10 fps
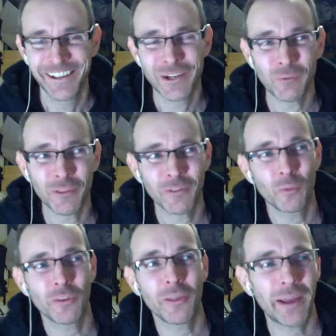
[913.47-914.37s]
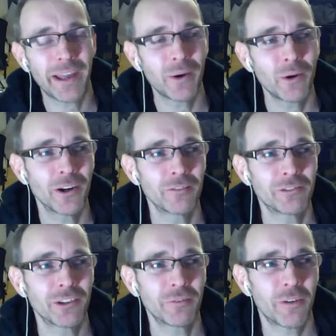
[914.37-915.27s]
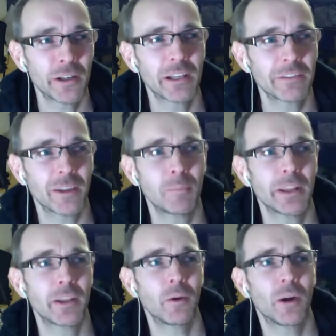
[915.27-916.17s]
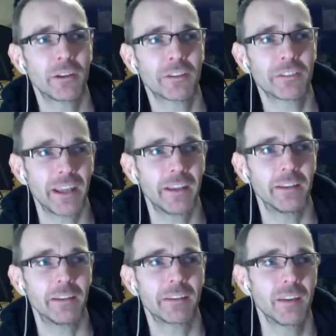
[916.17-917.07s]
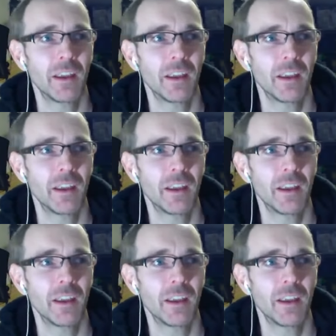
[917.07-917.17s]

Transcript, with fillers: But, well, the power of just finding somebody who understands